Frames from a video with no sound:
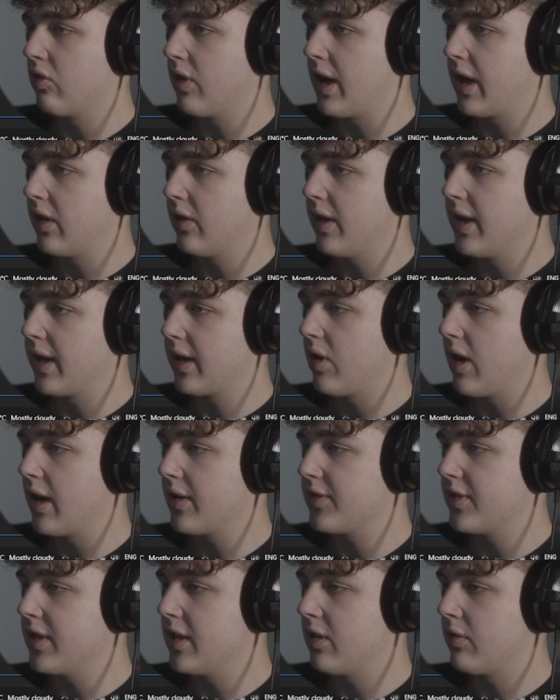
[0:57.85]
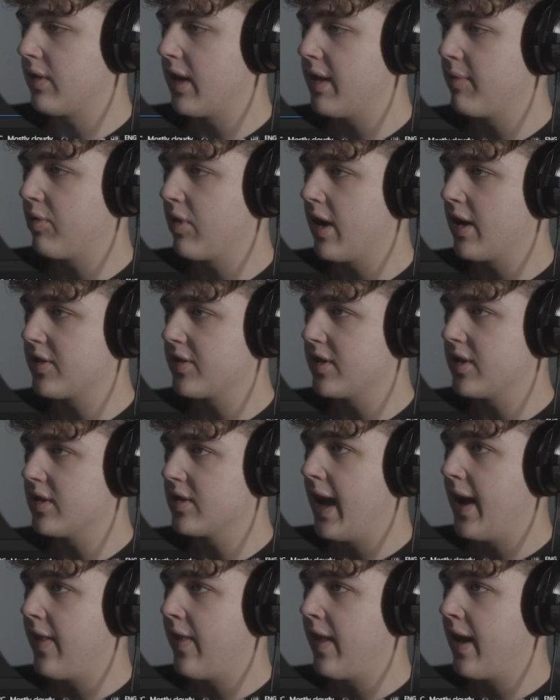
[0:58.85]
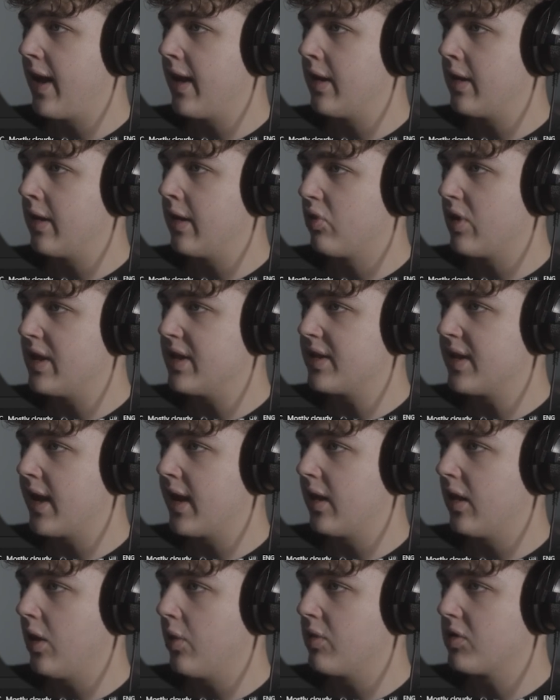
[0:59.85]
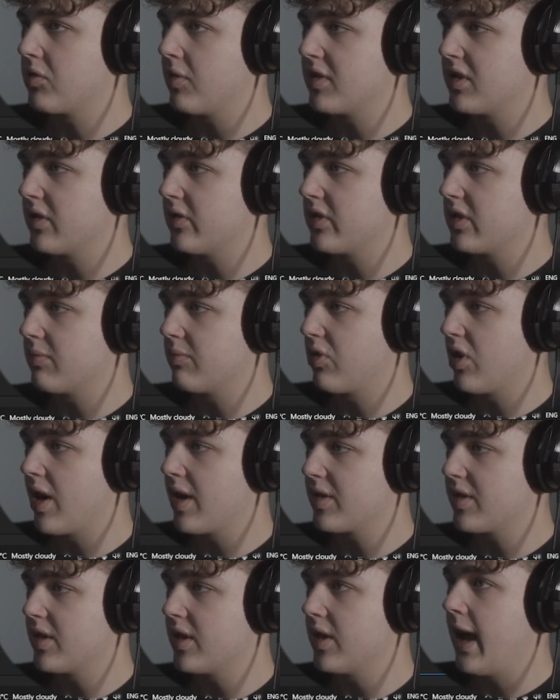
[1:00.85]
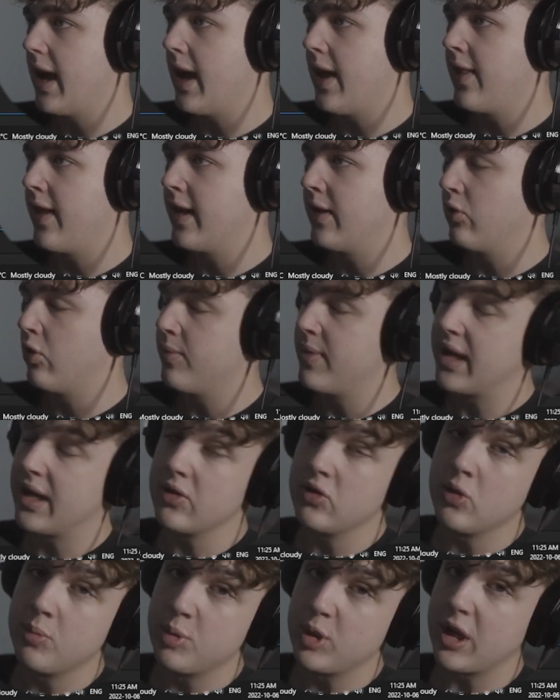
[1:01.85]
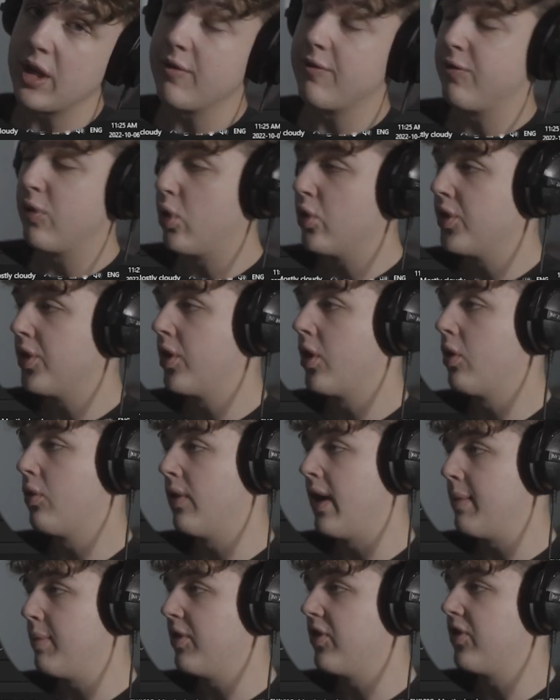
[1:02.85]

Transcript: right click, proxy, create proxies, and then preset lowest resolution proxy, and then it will make a duplicate folder right